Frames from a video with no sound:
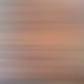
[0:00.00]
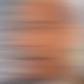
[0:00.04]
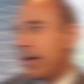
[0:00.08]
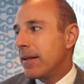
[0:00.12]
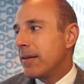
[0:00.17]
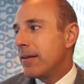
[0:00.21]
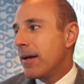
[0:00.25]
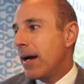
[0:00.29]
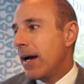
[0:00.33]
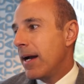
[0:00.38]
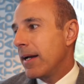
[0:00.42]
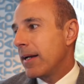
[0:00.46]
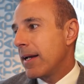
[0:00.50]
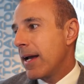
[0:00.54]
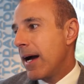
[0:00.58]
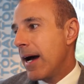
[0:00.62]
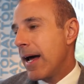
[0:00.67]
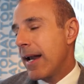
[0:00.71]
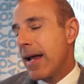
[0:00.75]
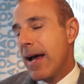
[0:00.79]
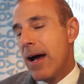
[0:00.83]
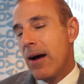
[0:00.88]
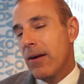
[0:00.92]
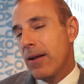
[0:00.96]
I, I
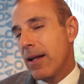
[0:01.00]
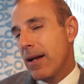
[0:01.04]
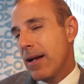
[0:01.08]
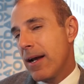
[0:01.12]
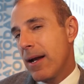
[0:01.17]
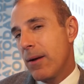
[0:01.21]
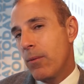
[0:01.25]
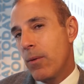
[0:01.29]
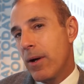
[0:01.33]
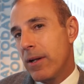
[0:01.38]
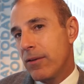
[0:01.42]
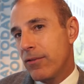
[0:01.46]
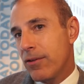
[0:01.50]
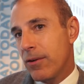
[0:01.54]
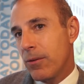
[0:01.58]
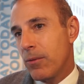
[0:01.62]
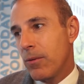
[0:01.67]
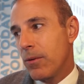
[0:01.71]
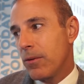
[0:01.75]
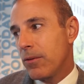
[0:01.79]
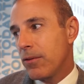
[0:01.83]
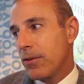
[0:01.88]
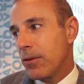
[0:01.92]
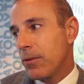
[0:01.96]
got out and I went
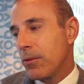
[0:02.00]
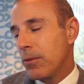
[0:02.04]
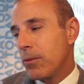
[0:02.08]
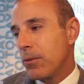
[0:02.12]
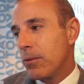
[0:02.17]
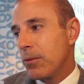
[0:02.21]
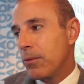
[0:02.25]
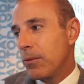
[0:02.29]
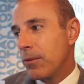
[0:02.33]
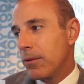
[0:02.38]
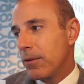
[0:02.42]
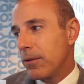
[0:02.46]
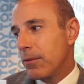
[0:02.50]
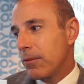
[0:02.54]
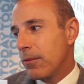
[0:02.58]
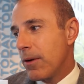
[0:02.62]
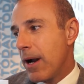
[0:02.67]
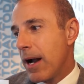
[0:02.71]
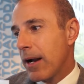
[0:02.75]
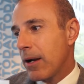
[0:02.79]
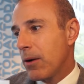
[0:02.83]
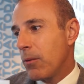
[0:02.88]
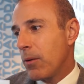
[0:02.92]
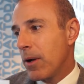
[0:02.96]
to, to
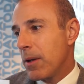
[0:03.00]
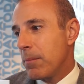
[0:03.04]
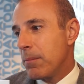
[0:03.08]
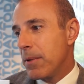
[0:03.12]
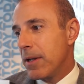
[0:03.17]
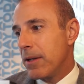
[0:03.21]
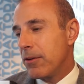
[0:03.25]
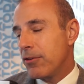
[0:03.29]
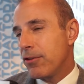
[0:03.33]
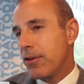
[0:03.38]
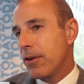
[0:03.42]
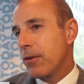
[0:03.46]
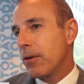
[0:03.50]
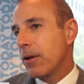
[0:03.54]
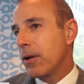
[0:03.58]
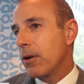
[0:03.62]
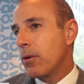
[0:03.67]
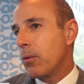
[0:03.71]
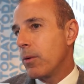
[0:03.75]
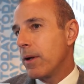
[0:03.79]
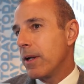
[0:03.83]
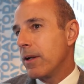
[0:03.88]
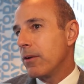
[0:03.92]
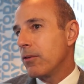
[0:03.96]
Rockaway Beach here in
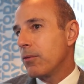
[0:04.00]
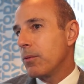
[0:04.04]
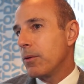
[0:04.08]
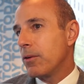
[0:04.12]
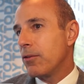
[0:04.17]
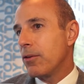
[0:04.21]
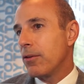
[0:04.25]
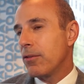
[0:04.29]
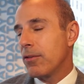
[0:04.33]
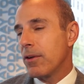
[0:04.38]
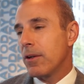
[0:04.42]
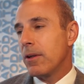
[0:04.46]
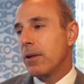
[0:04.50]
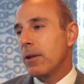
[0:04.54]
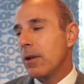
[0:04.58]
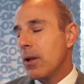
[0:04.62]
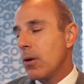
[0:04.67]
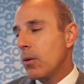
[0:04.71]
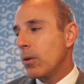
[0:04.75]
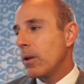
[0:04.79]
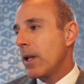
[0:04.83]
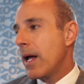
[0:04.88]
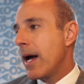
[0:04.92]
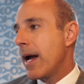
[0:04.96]
Queens, which is a
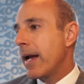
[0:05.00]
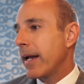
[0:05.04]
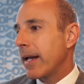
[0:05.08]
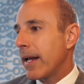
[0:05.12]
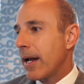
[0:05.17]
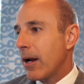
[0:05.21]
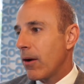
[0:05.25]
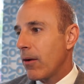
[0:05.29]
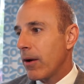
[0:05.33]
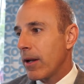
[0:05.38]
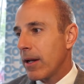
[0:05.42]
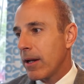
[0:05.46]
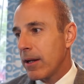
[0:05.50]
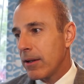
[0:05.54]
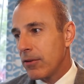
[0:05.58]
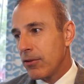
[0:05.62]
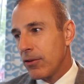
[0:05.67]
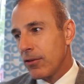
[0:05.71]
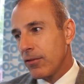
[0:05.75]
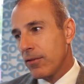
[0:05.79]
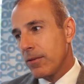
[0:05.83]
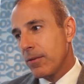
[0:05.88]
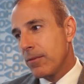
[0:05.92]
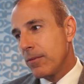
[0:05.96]
low-lying area
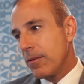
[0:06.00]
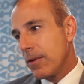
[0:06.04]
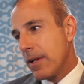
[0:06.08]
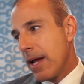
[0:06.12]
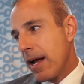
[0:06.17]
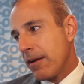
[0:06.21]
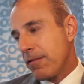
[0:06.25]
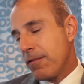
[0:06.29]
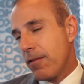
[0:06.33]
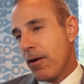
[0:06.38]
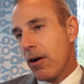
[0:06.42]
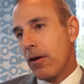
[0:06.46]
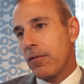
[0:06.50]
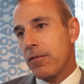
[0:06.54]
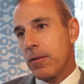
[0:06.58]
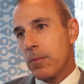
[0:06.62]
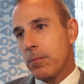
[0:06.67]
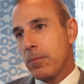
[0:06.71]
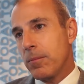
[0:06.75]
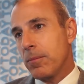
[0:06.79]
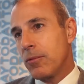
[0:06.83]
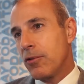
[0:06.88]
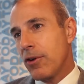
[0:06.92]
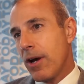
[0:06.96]
just not far
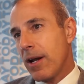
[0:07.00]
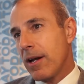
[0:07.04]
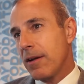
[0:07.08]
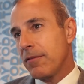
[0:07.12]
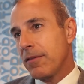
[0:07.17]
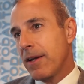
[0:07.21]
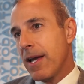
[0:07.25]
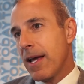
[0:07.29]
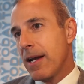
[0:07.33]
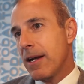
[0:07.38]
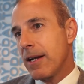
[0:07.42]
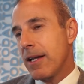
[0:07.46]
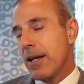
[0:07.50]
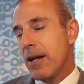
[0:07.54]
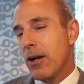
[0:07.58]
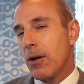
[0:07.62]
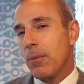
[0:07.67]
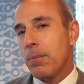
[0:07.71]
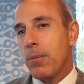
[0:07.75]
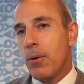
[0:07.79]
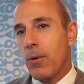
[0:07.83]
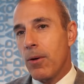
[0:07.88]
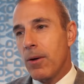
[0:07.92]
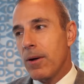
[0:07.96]
from John F. Kennedy
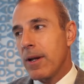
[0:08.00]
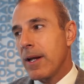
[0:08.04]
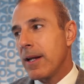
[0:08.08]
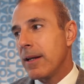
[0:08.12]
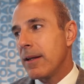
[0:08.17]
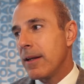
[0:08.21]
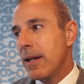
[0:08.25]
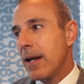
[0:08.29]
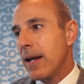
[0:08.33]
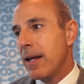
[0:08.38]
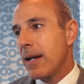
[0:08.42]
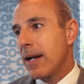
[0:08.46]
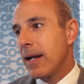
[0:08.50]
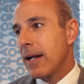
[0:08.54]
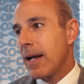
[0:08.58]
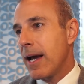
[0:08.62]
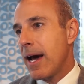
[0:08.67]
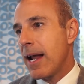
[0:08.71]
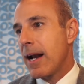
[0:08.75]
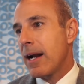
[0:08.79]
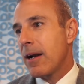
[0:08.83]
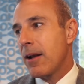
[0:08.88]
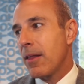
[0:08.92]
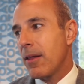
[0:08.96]
Airport. And, and I
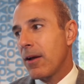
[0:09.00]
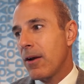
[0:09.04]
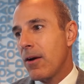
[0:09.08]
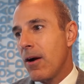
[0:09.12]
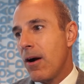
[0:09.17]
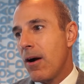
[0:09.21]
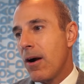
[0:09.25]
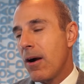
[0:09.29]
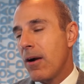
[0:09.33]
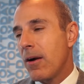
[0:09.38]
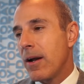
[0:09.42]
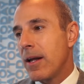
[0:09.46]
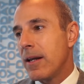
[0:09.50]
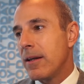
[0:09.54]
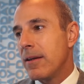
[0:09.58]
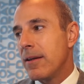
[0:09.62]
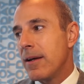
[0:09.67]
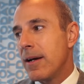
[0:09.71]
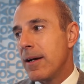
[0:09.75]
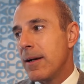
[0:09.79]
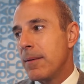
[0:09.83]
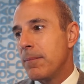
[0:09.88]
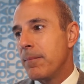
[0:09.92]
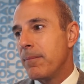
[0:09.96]
got out of the car and,
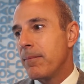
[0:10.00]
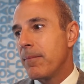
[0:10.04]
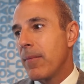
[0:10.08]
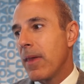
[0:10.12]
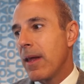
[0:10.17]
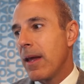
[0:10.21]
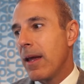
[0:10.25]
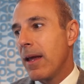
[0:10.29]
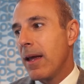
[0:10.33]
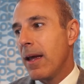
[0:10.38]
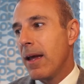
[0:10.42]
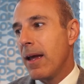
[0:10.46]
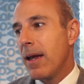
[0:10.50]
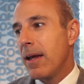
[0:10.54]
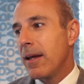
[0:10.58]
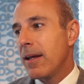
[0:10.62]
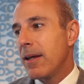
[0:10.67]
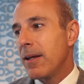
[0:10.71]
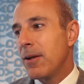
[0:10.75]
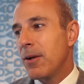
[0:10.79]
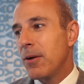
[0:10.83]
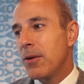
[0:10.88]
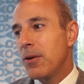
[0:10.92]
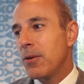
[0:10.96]
um,
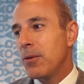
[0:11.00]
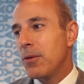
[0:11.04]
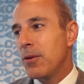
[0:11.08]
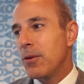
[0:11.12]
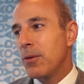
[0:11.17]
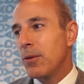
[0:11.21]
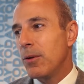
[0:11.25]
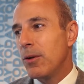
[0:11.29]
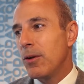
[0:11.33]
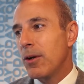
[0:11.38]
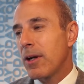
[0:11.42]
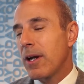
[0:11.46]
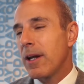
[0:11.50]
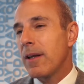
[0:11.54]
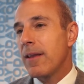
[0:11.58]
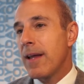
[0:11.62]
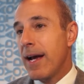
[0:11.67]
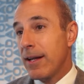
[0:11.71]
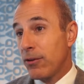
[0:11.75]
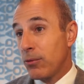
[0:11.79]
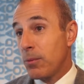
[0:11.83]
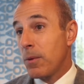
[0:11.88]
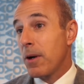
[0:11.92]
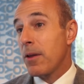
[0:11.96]
you know, you, you look at,
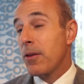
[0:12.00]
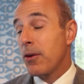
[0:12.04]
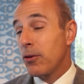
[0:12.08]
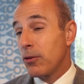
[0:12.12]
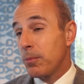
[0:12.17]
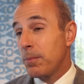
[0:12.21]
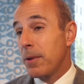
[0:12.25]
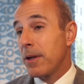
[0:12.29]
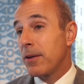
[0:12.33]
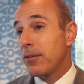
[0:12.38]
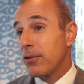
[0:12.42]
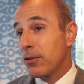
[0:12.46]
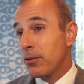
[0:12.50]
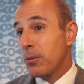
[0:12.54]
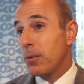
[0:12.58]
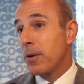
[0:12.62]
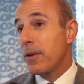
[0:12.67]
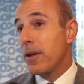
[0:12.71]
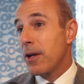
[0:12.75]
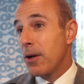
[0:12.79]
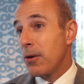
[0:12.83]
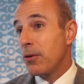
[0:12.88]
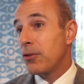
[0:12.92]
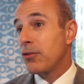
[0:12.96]
that's one of those places
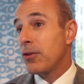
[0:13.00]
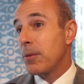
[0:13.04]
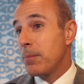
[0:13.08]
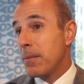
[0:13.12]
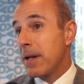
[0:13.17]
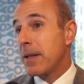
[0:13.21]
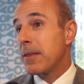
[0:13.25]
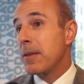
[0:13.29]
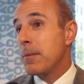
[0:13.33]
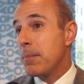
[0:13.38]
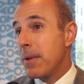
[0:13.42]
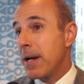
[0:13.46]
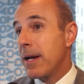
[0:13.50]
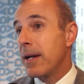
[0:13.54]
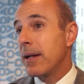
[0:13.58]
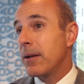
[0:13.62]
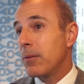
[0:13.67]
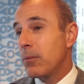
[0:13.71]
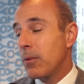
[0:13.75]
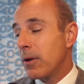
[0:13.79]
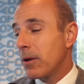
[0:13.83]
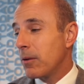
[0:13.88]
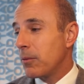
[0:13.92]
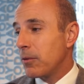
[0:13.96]
where the ocean met the bay,
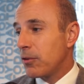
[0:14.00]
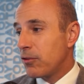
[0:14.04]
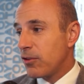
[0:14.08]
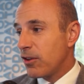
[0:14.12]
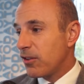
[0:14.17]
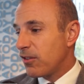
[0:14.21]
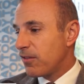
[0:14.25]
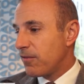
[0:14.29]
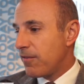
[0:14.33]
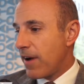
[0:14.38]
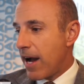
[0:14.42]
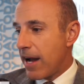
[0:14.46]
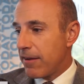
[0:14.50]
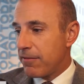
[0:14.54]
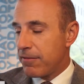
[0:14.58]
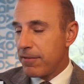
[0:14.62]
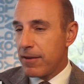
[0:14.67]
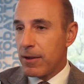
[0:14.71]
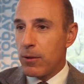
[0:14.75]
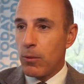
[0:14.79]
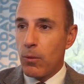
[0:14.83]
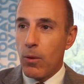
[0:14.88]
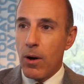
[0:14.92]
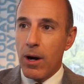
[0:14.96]
where it was just five
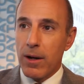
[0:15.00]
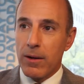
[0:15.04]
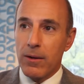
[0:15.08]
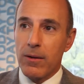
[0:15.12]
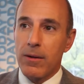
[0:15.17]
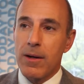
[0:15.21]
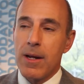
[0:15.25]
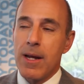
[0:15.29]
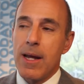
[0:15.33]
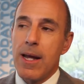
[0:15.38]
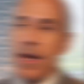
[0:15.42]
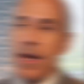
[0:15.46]
feet of water.